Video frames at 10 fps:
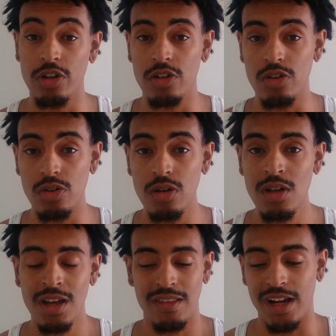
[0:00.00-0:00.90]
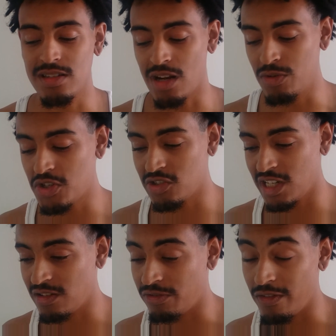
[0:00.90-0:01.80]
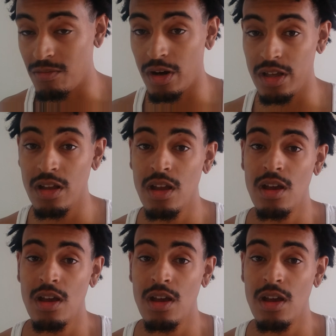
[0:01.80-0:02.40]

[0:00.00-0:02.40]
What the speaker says: gonna do. Like I said, I wouldn't suggest it for everybody.